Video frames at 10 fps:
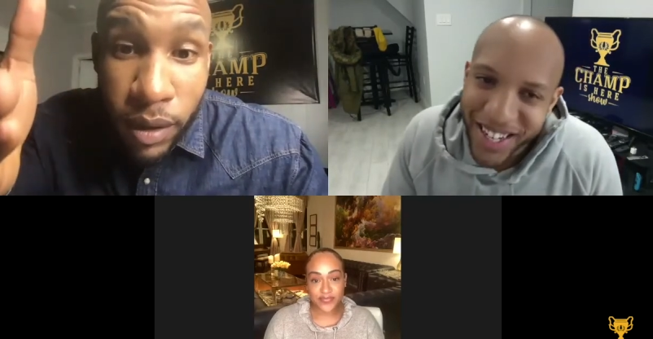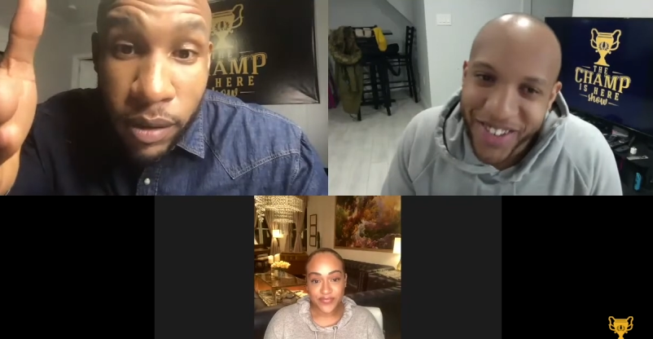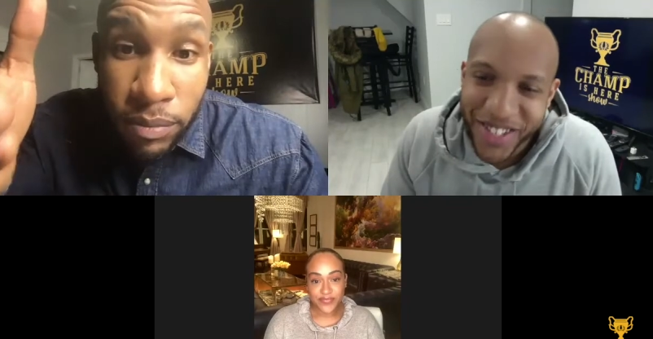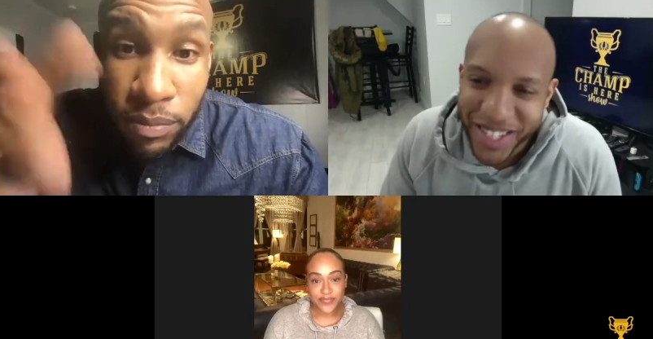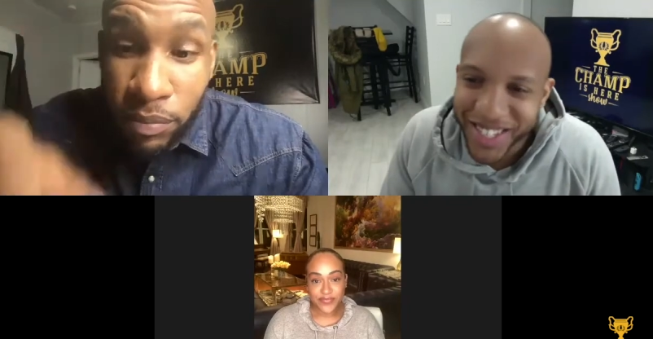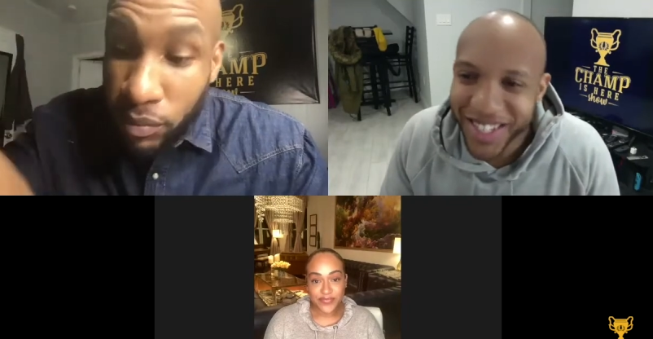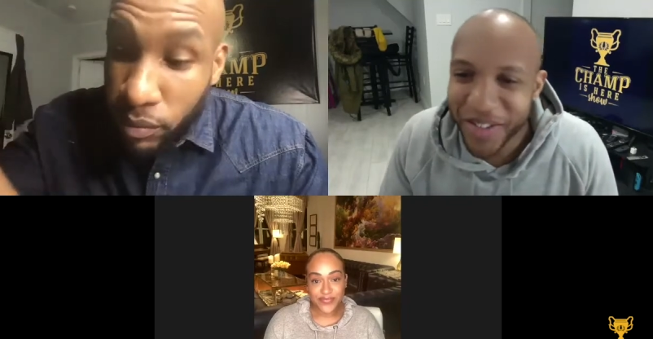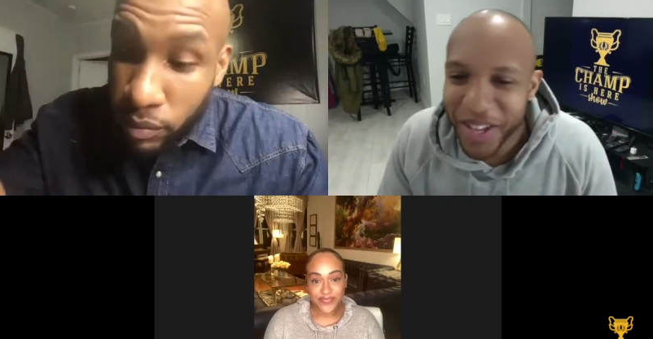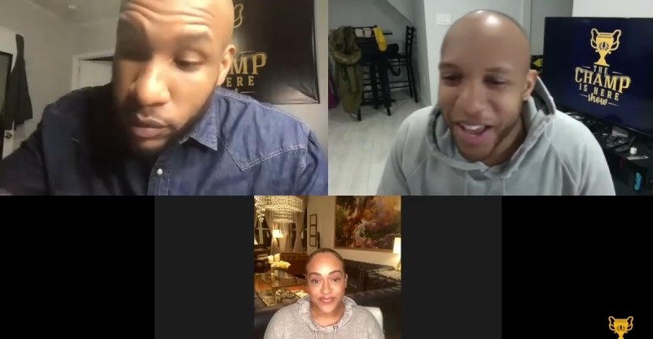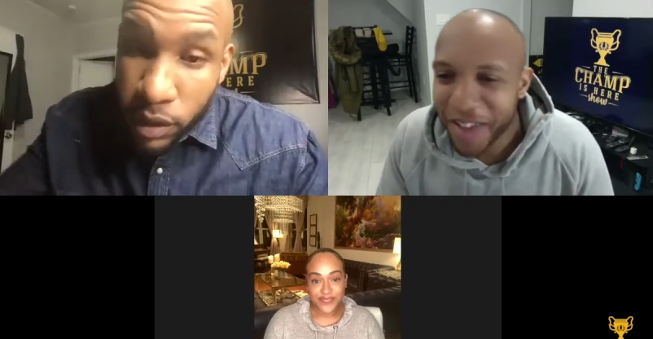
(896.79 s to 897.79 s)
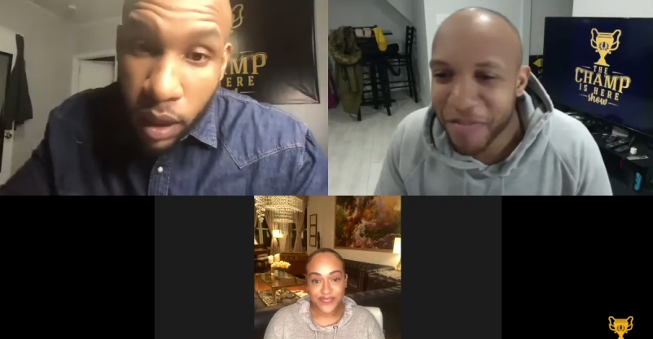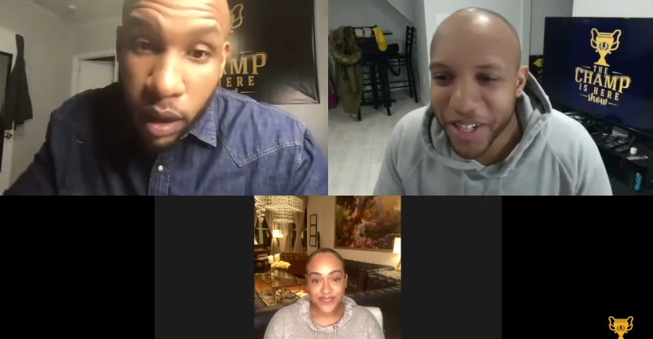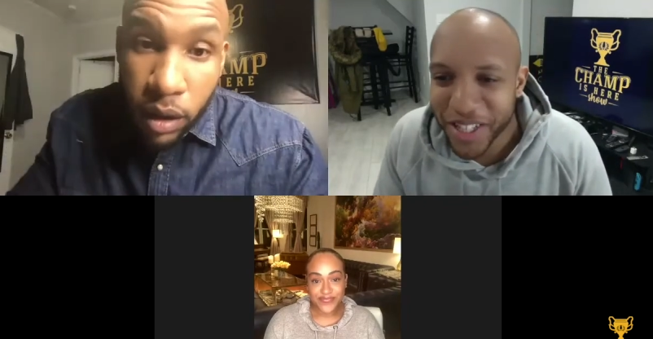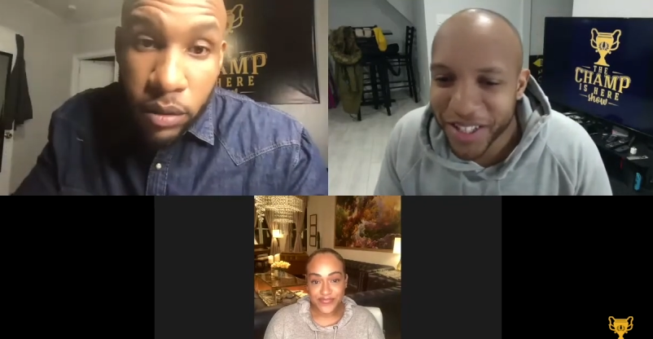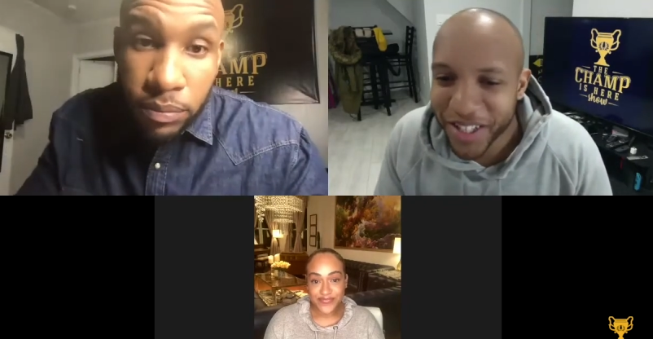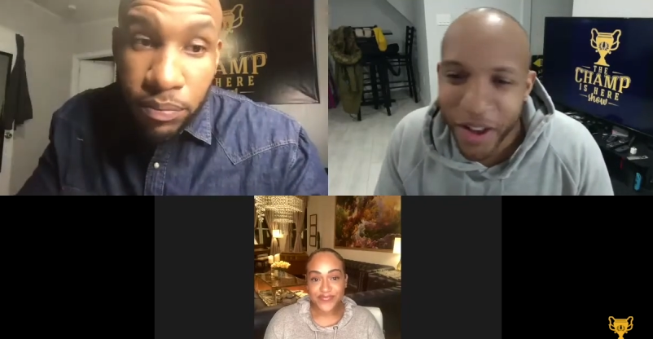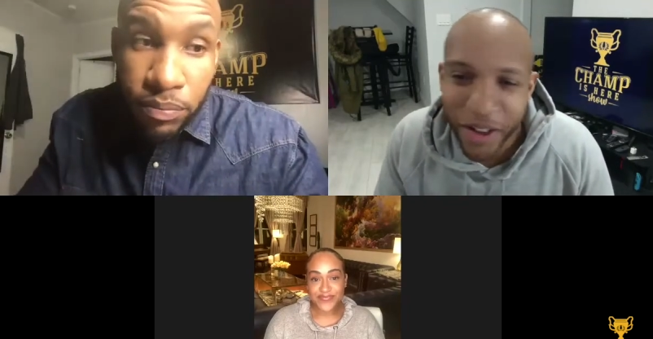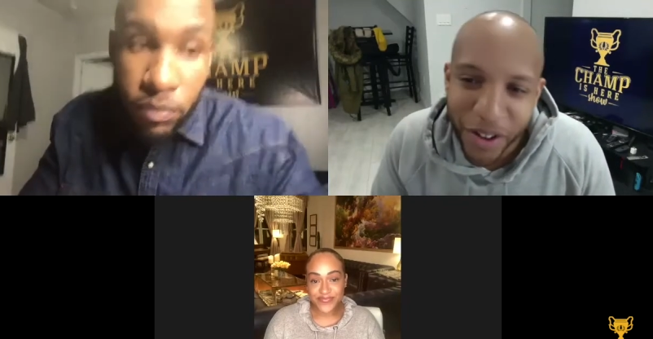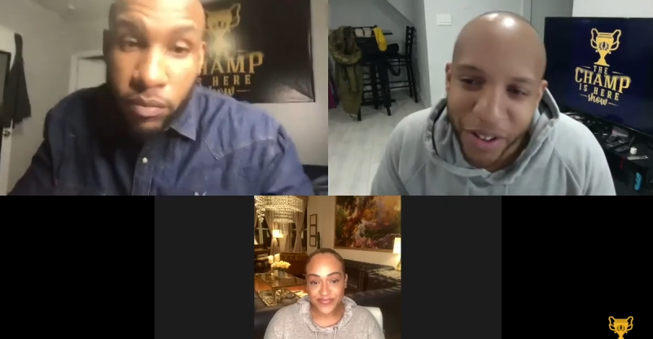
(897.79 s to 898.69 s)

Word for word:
Speaker 1: I was gonna say we have, but it, oh,